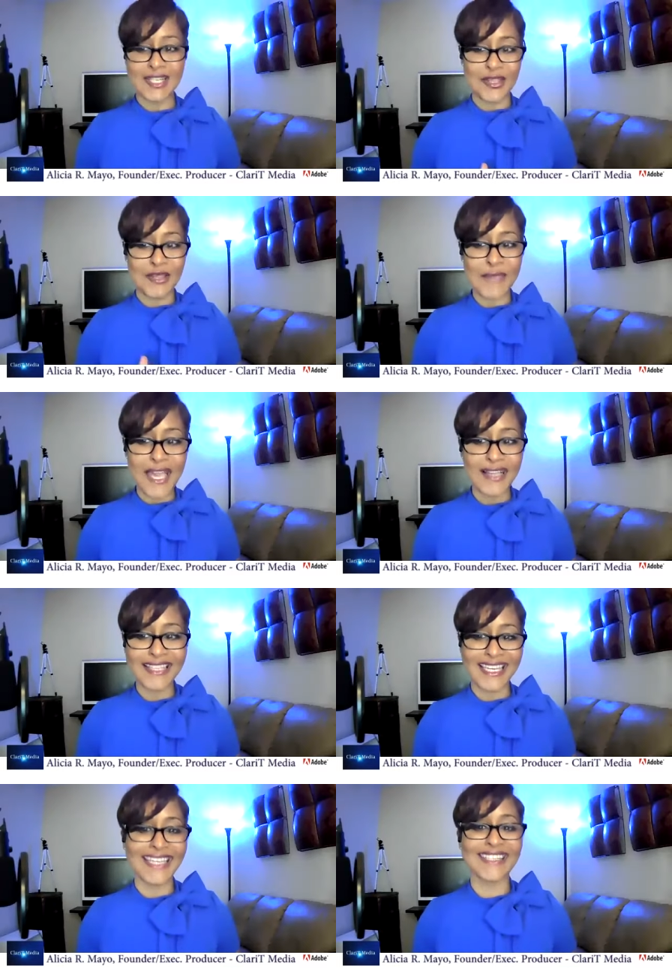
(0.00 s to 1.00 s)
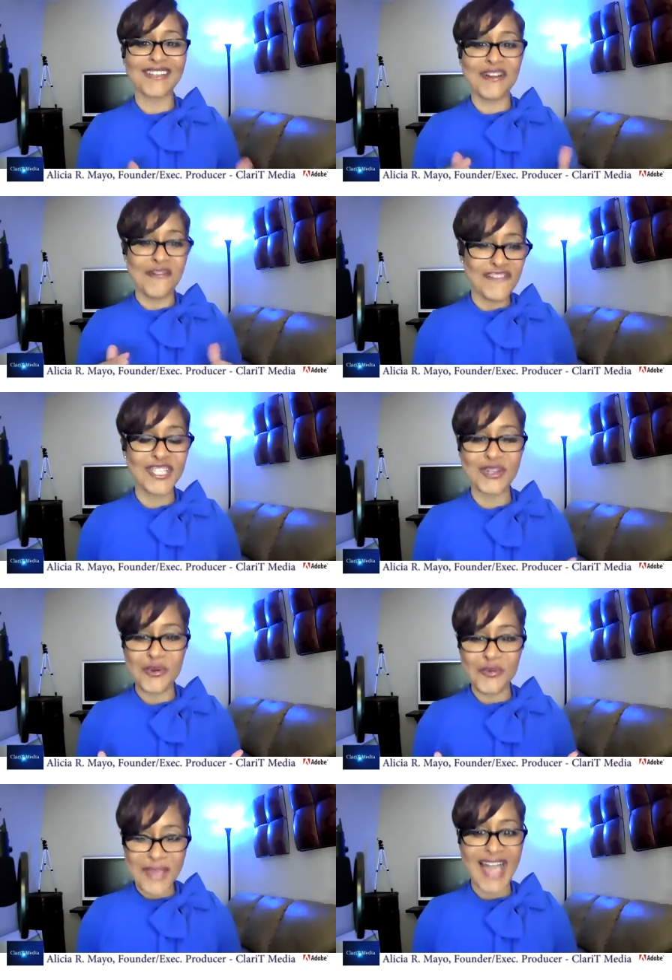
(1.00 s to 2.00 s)
on the mail in official
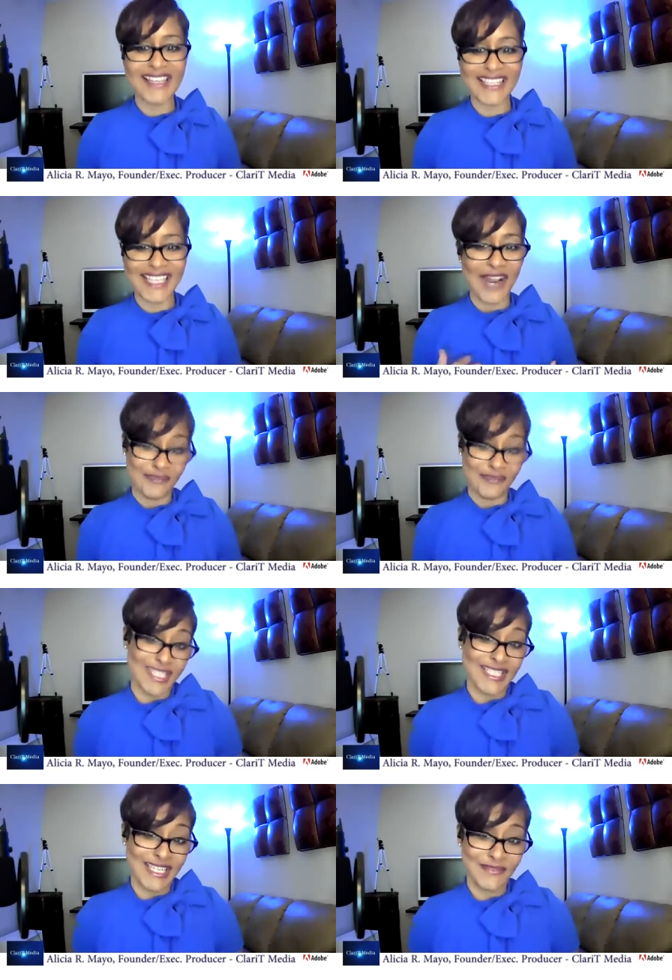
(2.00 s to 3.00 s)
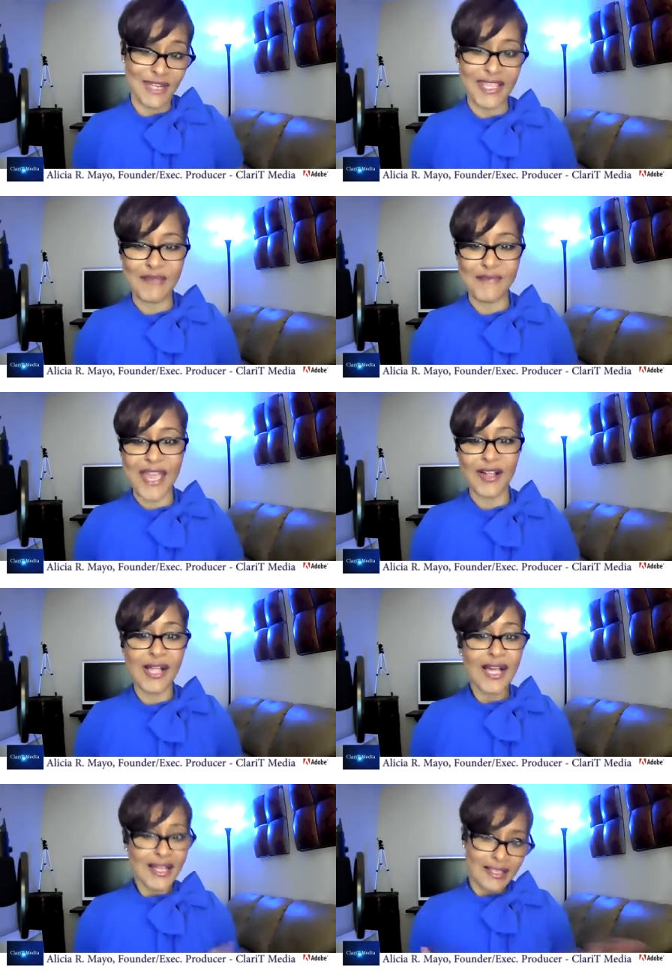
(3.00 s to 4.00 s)
ballot that I've received in the mail,
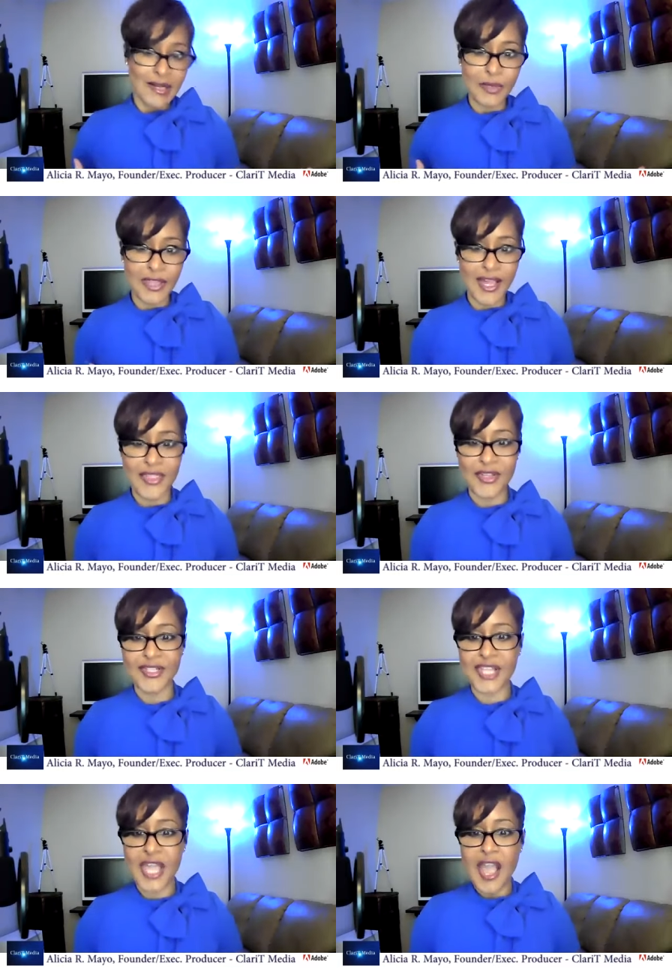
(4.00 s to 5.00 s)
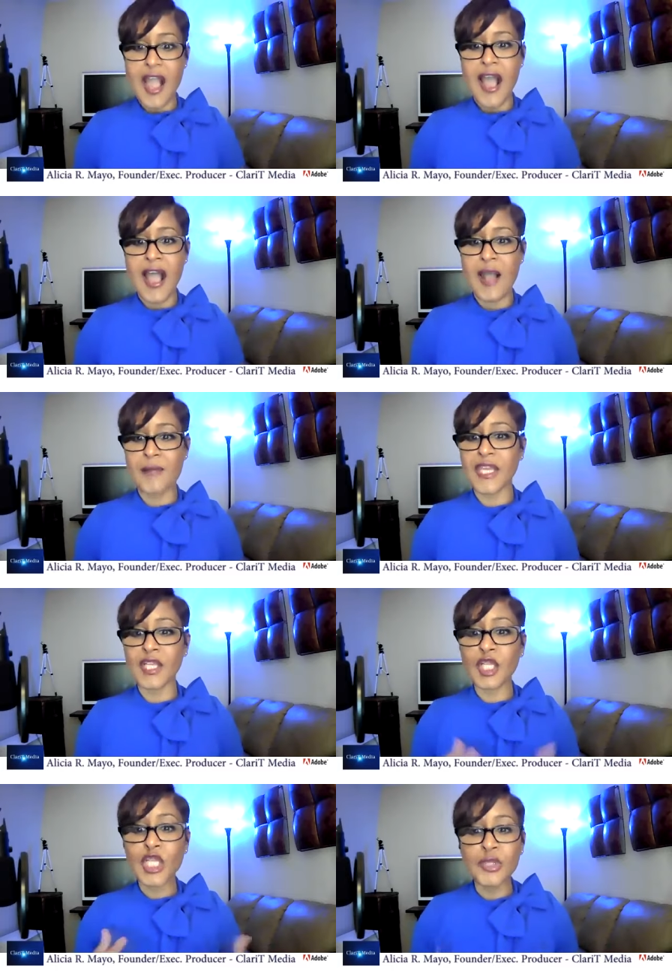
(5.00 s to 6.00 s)
along with others, um,
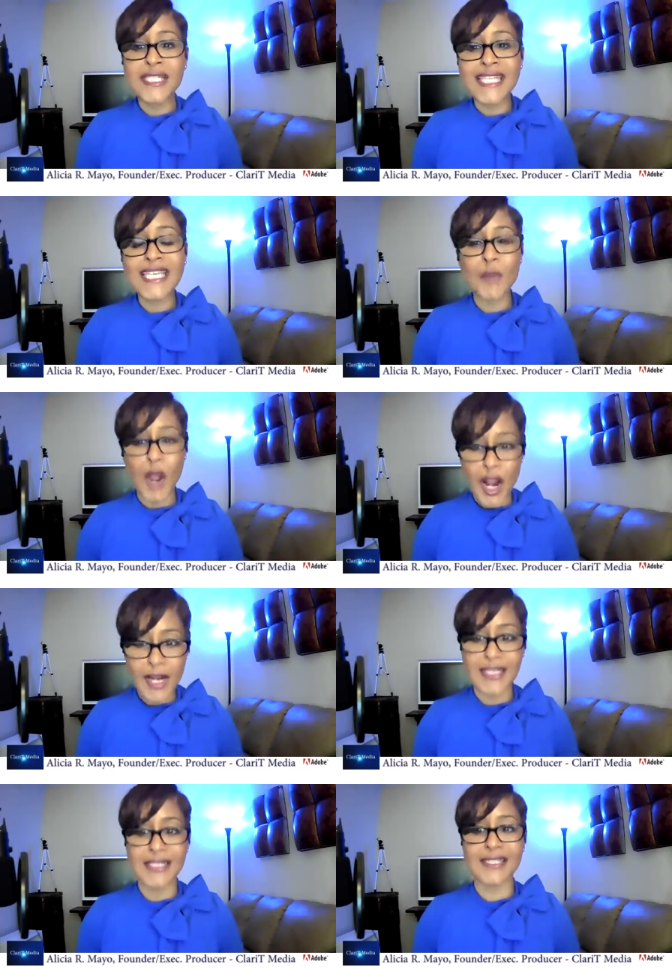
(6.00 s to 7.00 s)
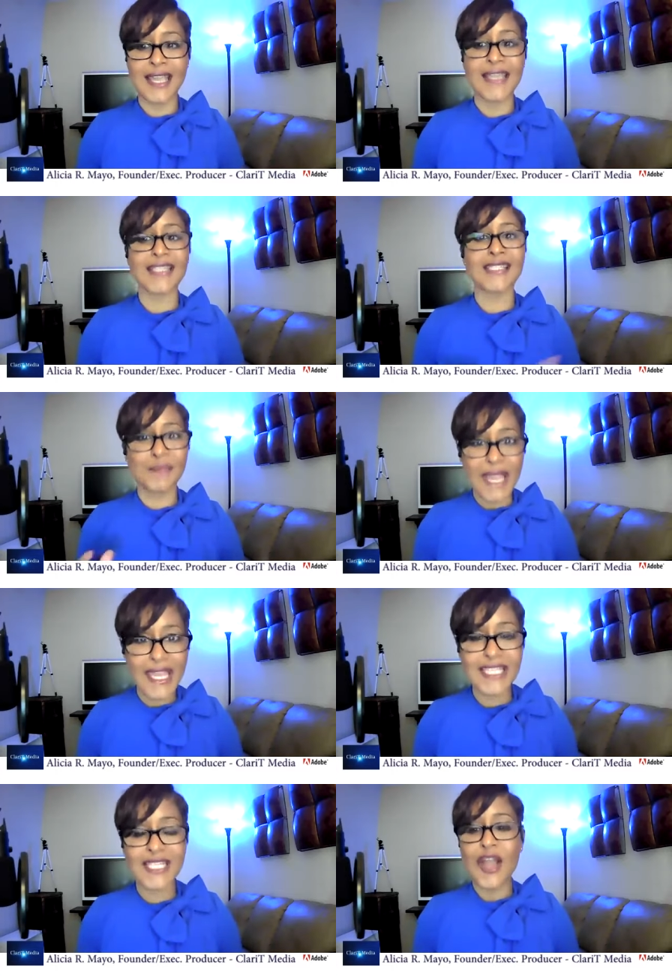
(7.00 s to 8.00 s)
include six parties and a
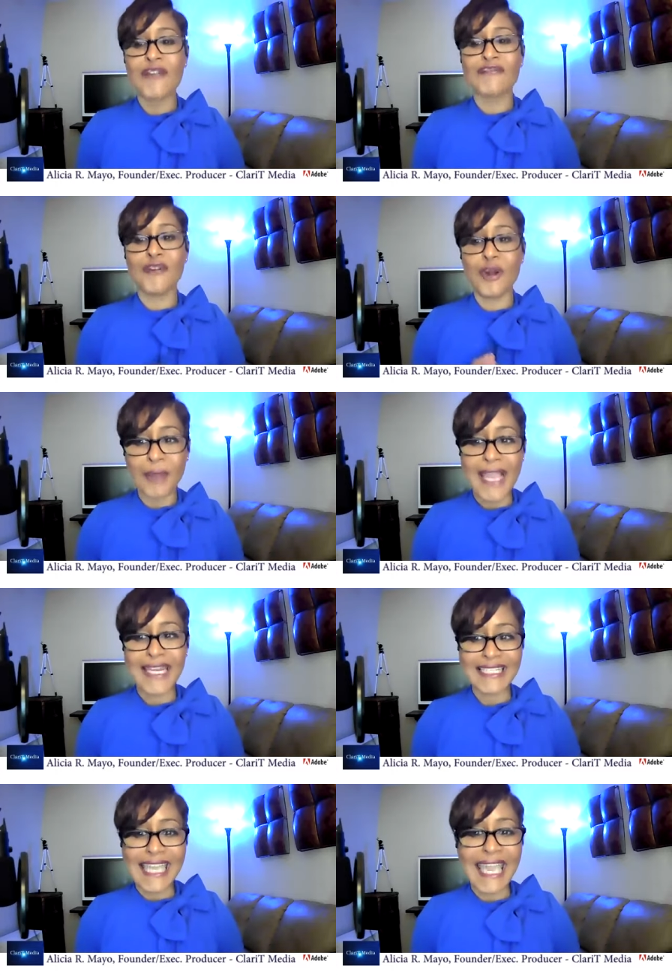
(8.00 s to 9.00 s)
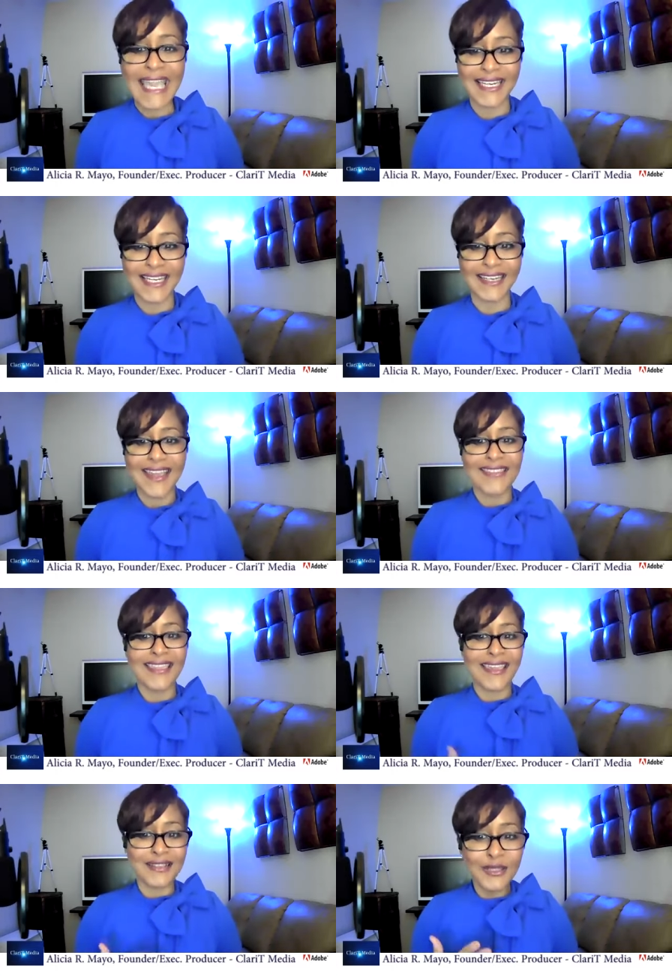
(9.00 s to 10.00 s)
space for a write in candidate. They
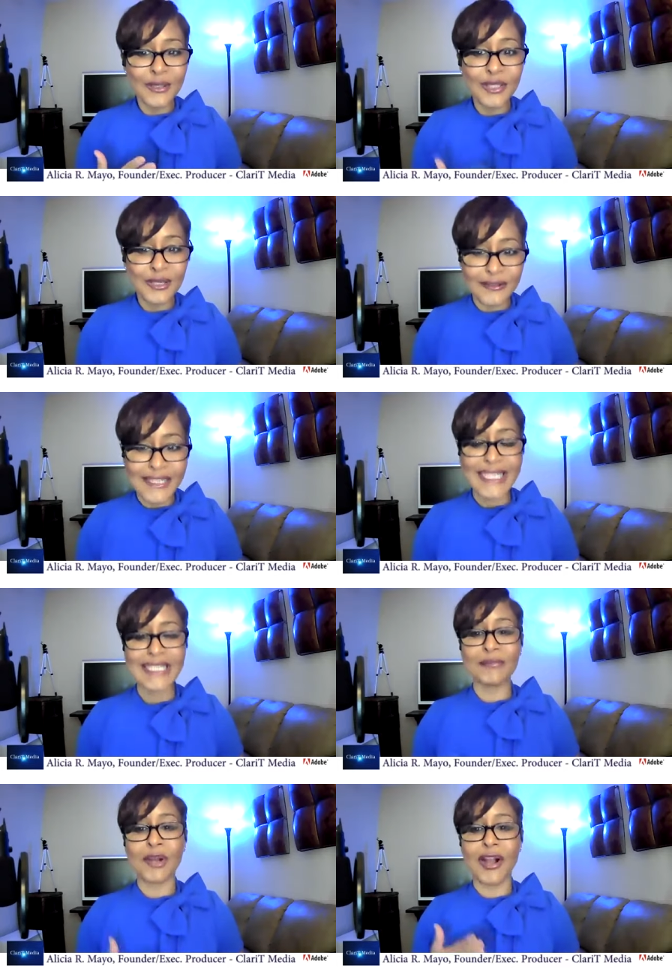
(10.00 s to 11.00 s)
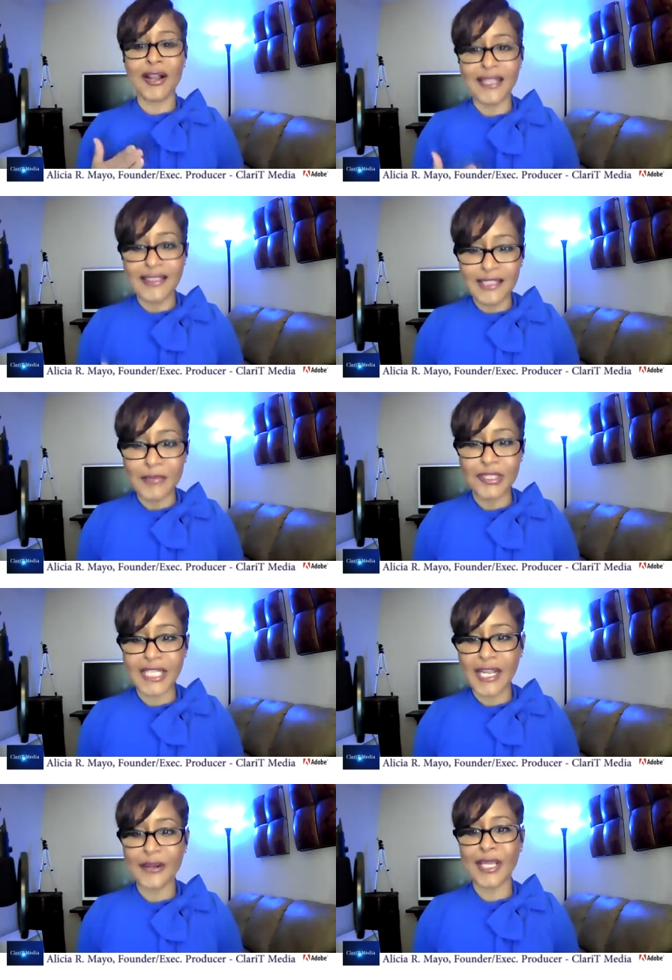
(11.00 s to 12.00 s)
include the Green Party, the
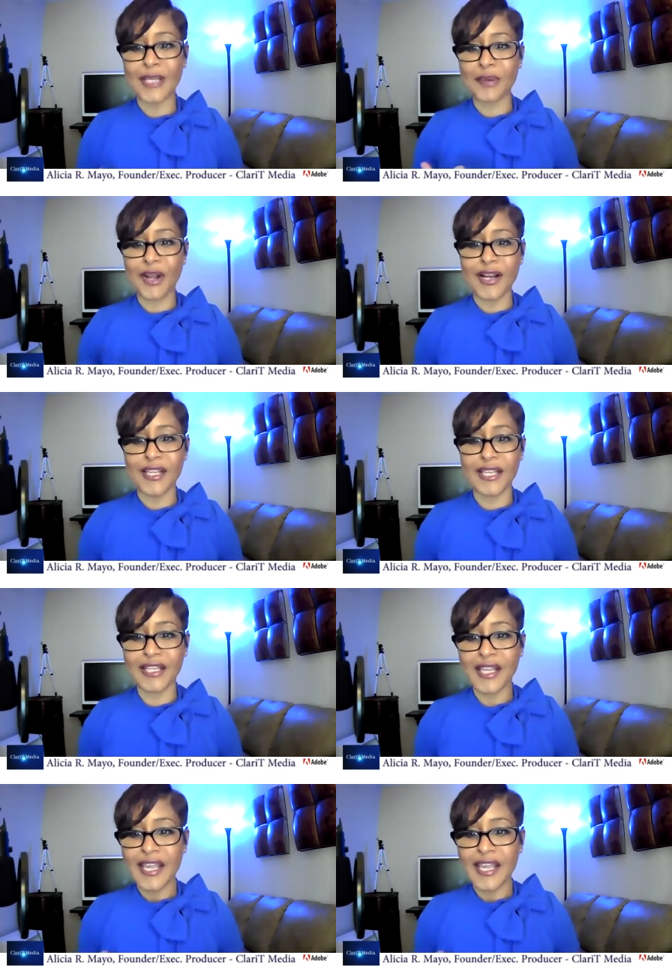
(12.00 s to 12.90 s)
Libertarian Party,